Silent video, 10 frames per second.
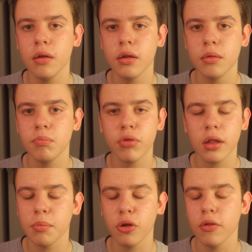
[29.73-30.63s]
the
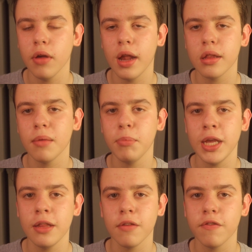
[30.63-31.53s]
principal ends up
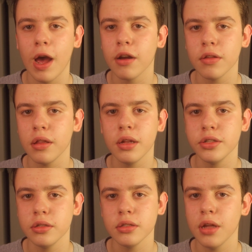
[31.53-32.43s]
making the final
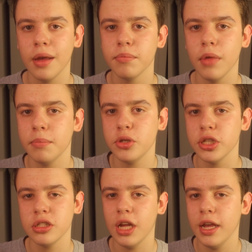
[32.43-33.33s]
decisions. I'm
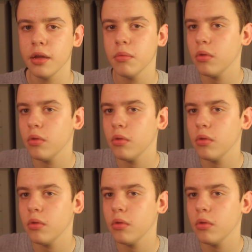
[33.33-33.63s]
just saying.